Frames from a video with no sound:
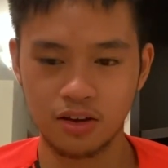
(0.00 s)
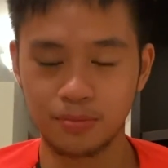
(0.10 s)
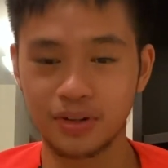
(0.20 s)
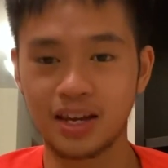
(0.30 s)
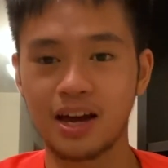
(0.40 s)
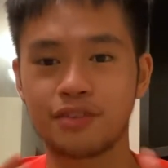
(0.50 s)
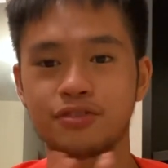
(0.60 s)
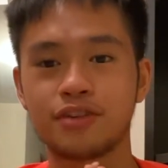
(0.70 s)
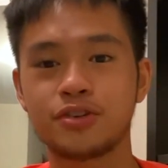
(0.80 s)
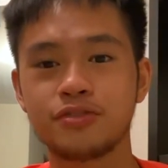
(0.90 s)
But yeah,
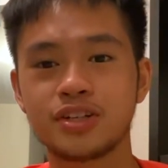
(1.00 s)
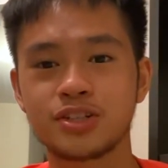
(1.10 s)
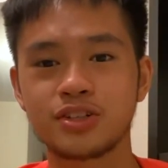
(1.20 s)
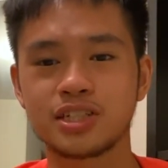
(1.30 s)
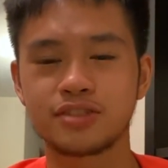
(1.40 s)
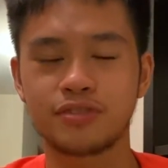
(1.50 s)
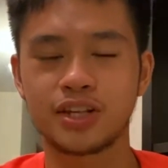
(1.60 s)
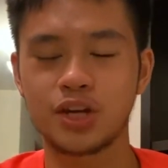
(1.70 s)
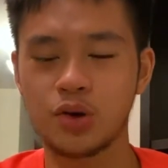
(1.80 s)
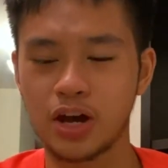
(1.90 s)
if you've enjoyed this
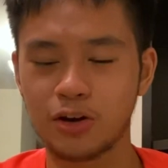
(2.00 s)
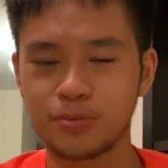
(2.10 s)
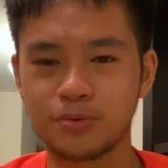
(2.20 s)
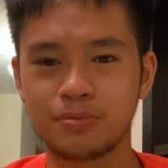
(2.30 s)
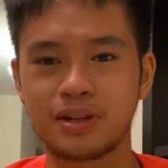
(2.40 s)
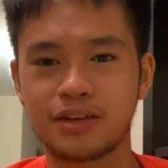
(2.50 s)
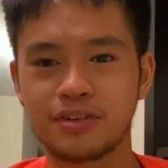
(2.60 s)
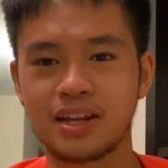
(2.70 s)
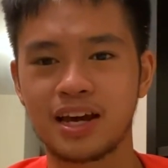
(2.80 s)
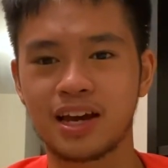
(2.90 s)
video, I hope you leave
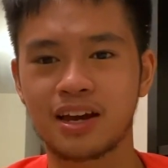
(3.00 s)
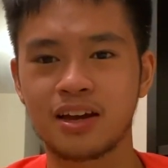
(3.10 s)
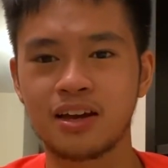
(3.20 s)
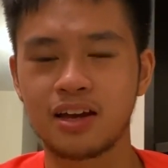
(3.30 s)
a like.